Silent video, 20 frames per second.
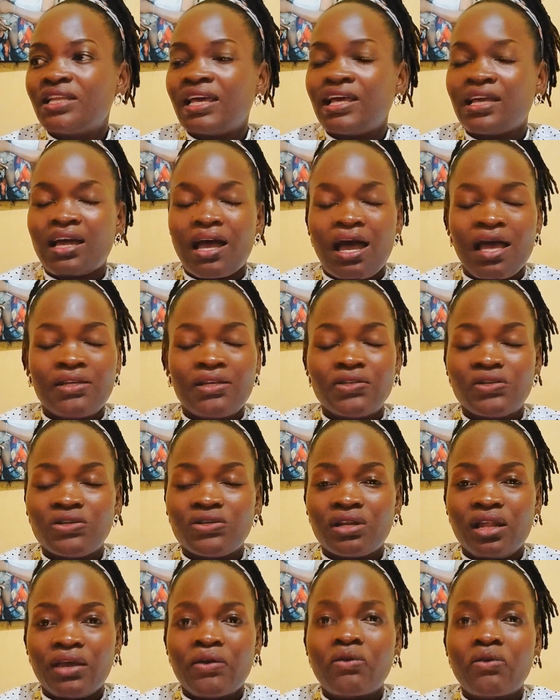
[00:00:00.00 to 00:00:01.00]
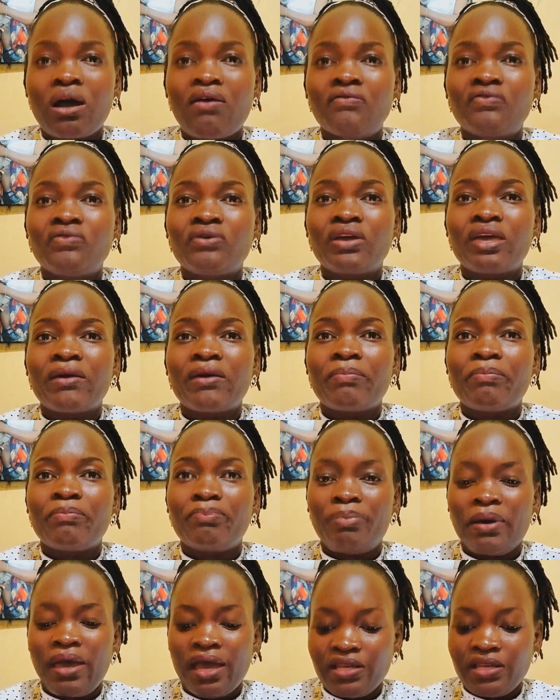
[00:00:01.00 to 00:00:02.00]
like I told you, like you have to
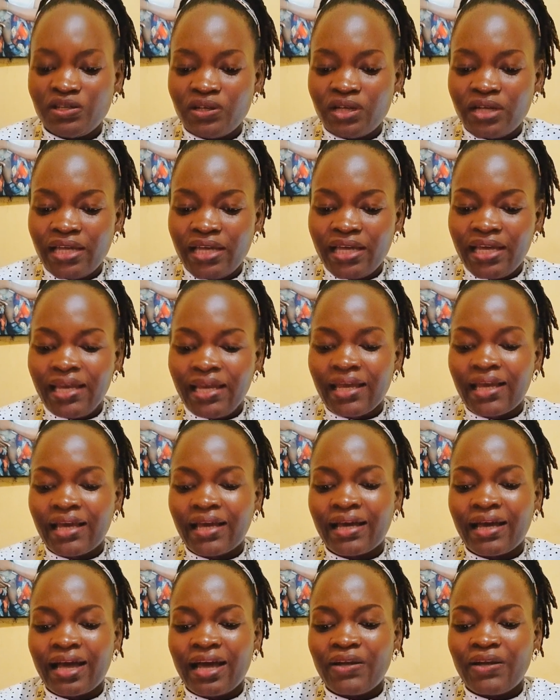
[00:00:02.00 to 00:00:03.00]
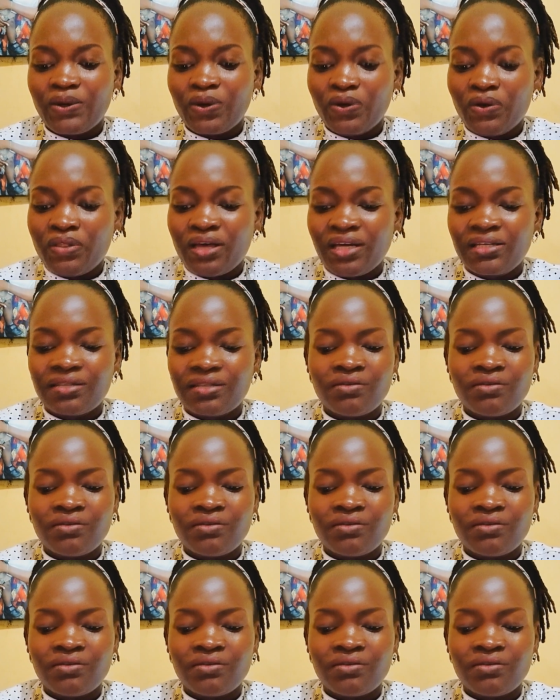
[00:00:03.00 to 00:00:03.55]
keep pedaling and all that,